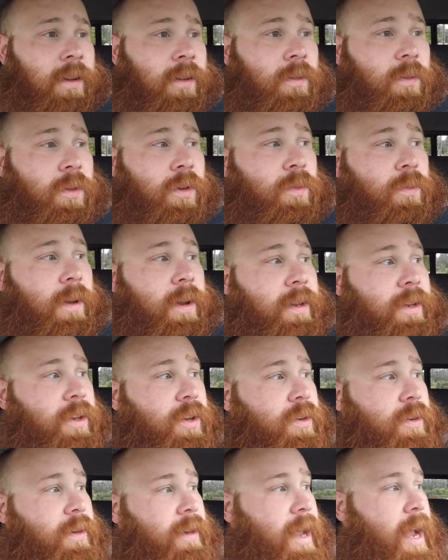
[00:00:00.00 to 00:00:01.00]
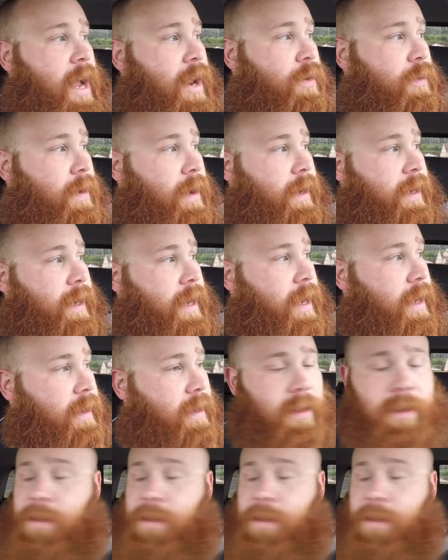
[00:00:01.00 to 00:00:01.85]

What do I do, and how do I get